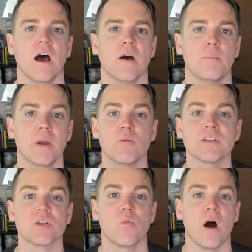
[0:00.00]
Big
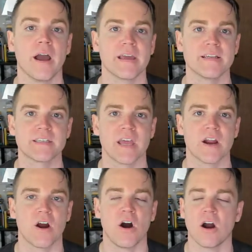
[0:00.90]
reason why is
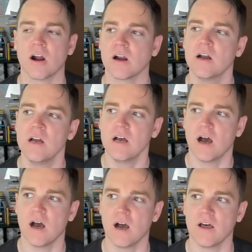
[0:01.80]
there are
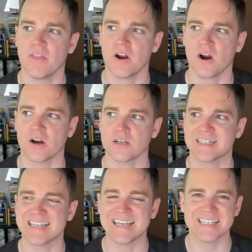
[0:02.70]

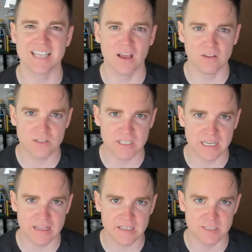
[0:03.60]
T cells
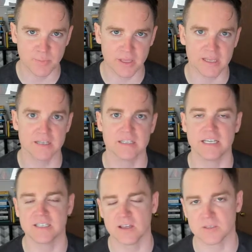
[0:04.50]
in the spleen, T
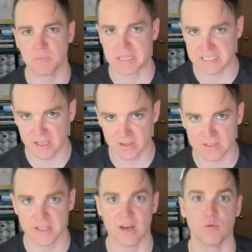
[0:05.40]
cells, B
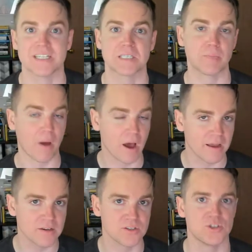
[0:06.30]
cells that
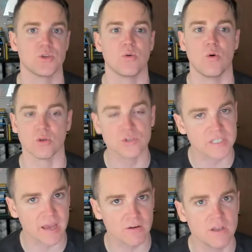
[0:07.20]
respond to
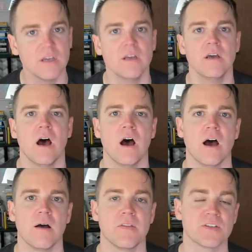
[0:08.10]
ultrasound.
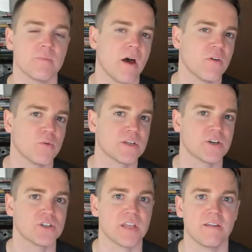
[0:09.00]
There's some other
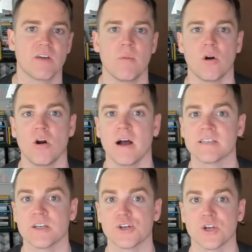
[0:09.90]
research that I've come across
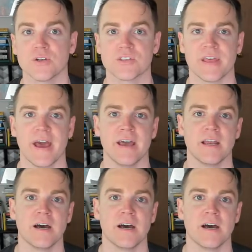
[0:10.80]
that shows that